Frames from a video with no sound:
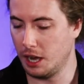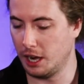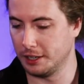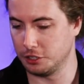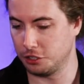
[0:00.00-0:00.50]

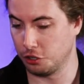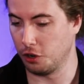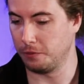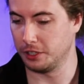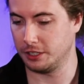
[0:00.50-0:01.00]
to
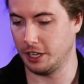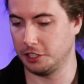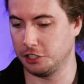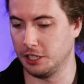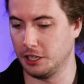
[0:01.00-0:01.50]
show up for a
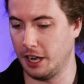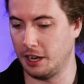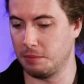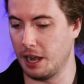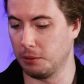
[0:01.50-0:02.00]
session
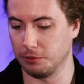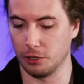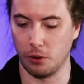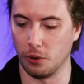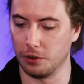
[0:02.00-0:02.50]
and be able to
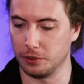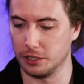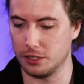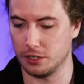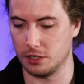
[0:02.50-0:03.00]
record for
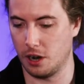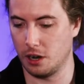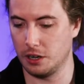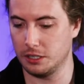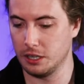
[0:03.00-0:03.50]
a certain
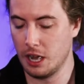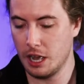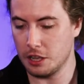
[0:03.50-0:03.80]
artist.